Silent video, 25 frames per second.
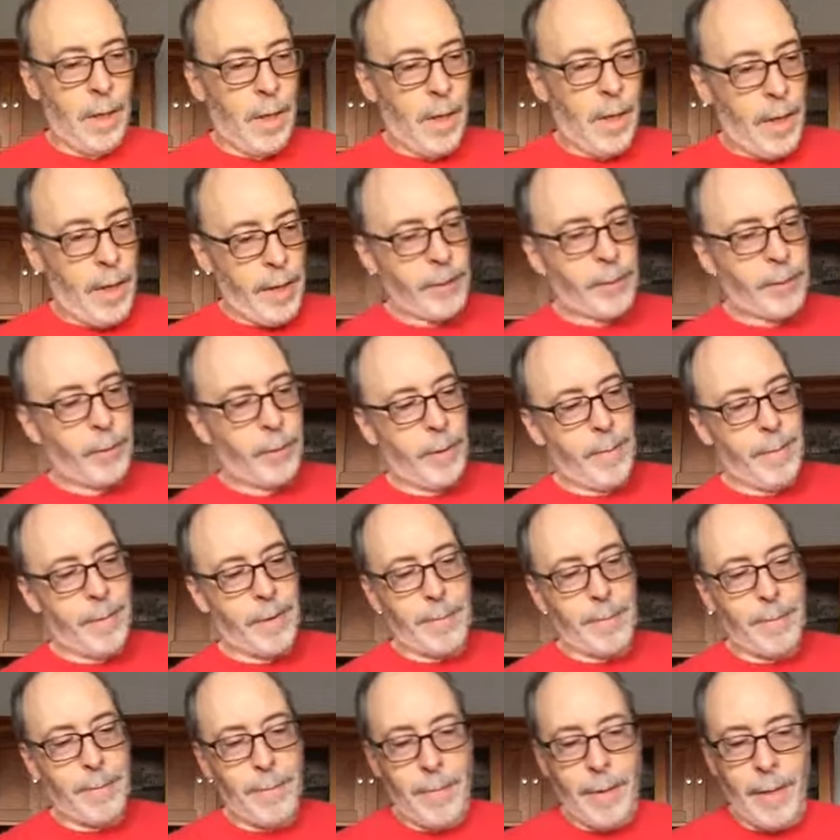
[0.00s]
Ice cream
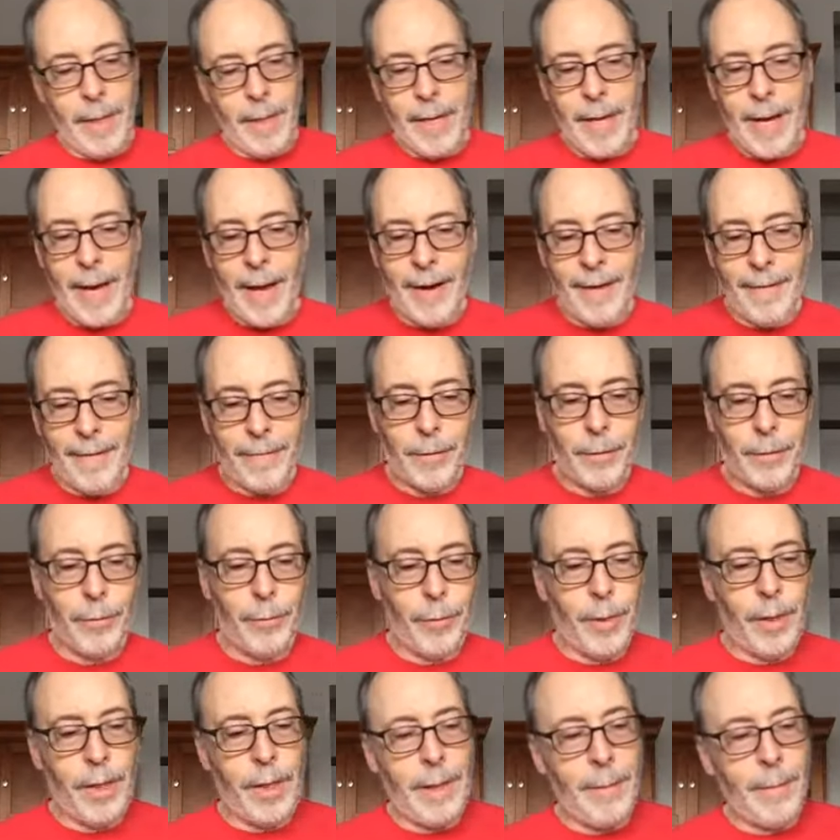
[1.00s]
is made out of
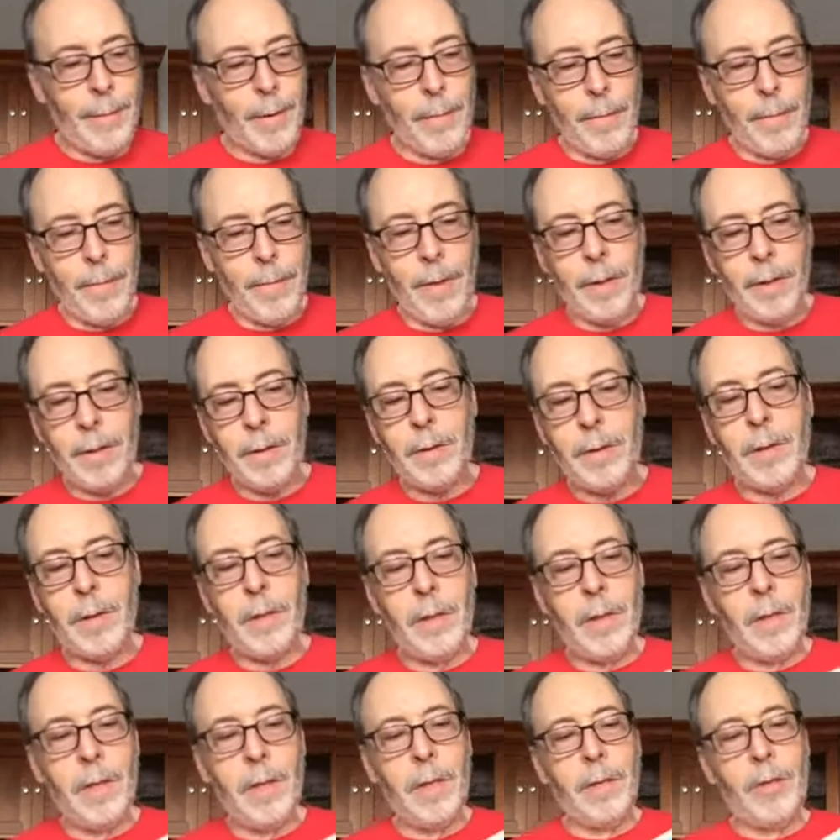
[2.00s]
cream or
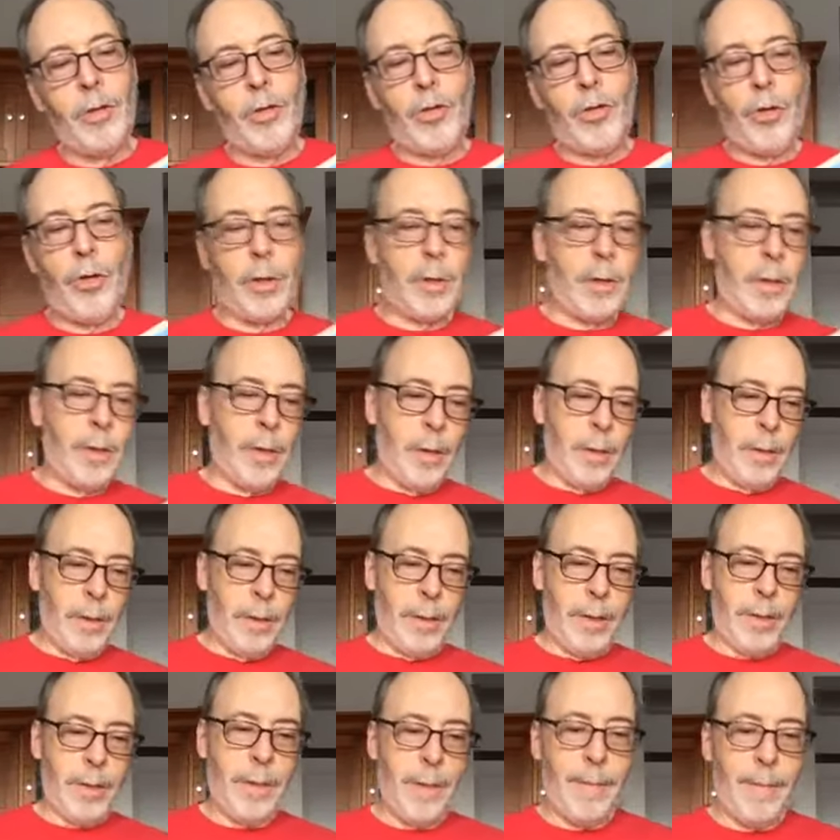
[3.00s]
milk, sugar,
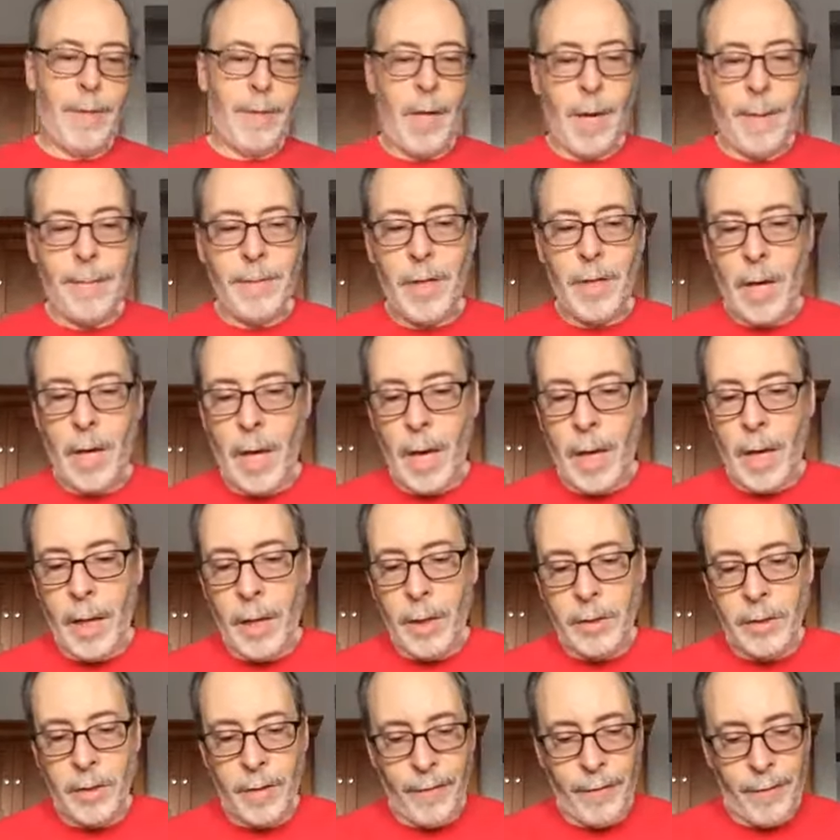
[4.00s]
and sometimes
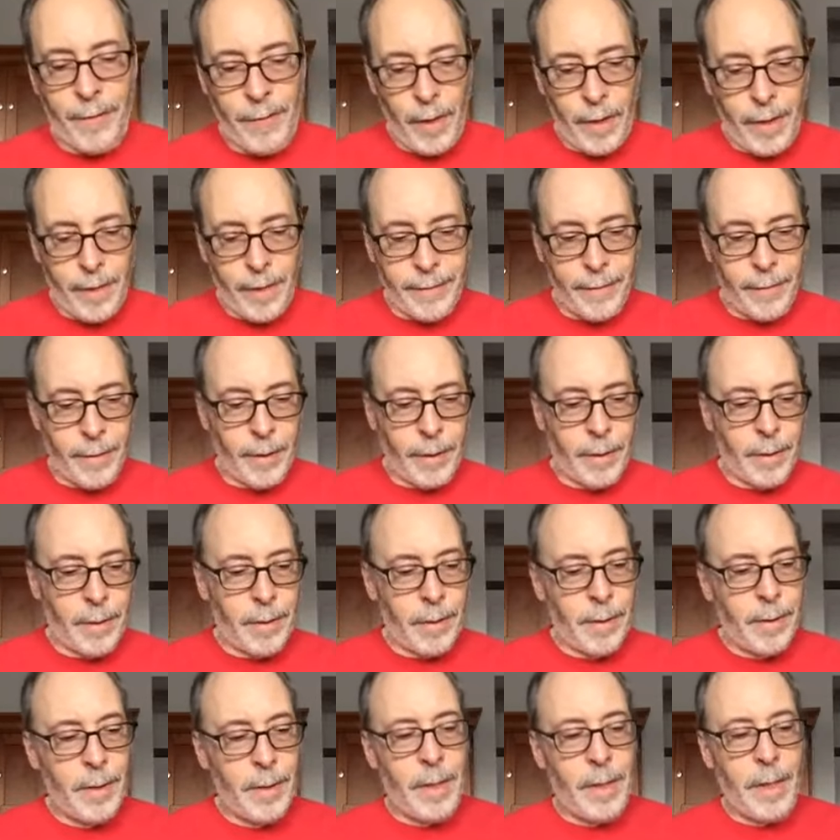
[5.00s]
eggs and flavoring,
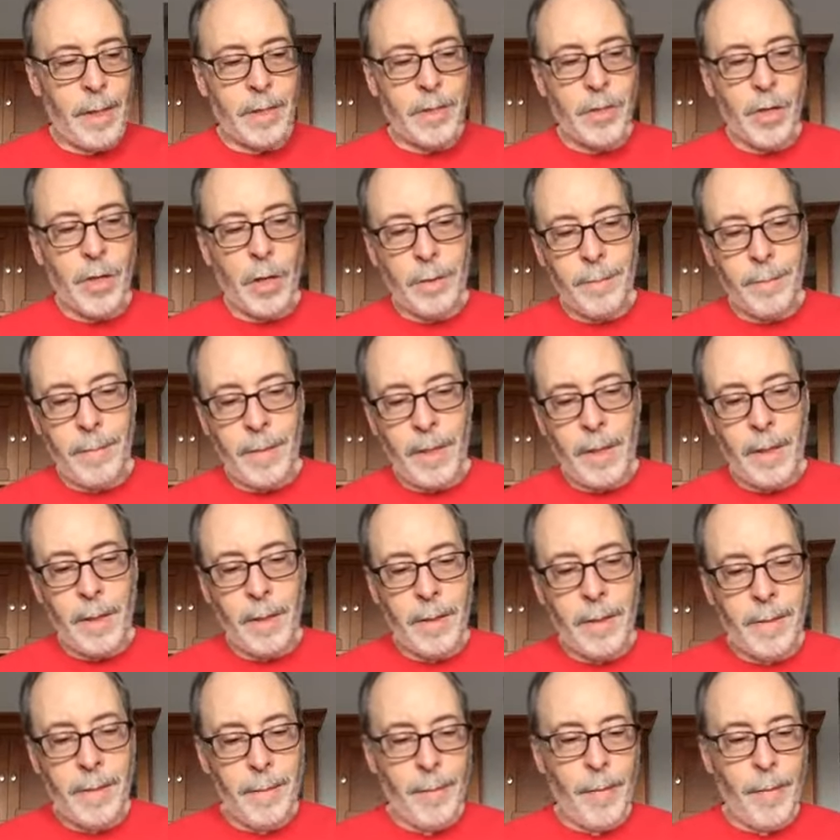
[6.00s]
he told me.